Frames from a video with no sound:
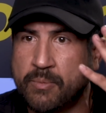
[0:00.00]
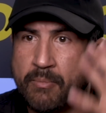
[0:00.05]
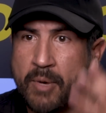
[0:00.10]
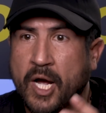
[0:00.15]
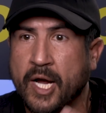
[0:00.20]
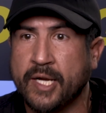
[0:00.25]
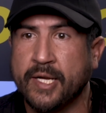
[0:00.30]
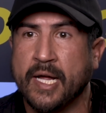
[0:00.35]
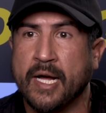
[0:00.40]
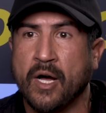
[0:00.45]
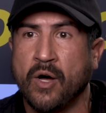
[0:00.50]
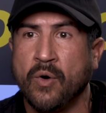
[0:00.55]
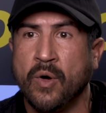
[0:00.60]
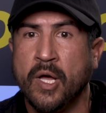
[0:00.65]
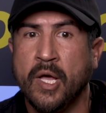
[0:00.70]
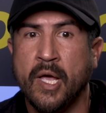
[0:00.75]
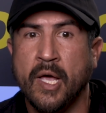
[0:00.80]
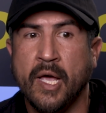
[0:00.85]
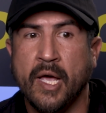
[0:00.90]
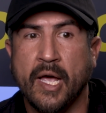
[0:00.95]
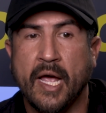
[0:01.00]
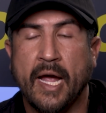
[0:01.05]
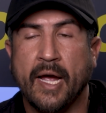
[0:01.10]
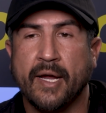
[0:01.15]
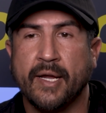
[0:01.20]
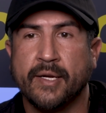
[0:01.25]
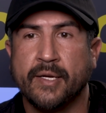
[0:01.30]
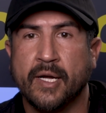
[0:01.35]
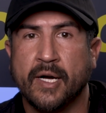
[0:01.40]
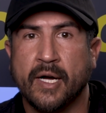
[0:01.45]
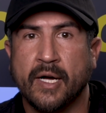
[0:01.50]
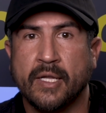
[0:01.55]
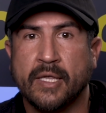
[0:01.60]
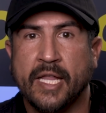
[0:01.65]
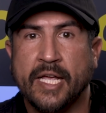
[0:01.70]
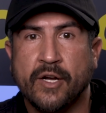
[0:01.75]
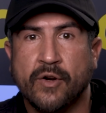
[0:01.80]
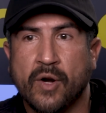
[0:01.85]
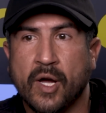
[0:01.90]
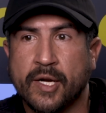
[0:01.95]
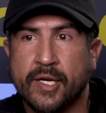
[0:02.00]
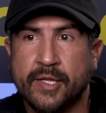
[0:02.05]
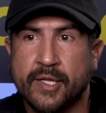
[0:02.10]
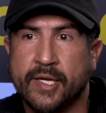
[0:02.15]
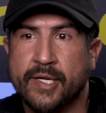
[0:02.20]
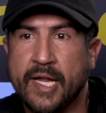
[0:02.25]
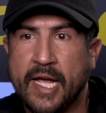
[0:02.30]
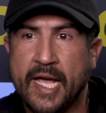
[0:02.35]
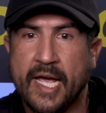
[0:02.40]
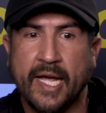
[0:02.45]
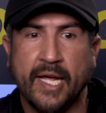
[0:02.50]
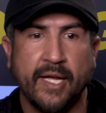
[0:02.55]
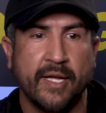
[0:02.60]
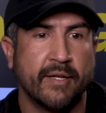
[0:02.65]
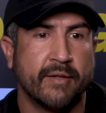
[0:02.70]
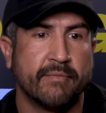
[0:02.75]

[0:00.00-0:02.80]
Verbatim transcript: your mind out. And uh, later on in the day,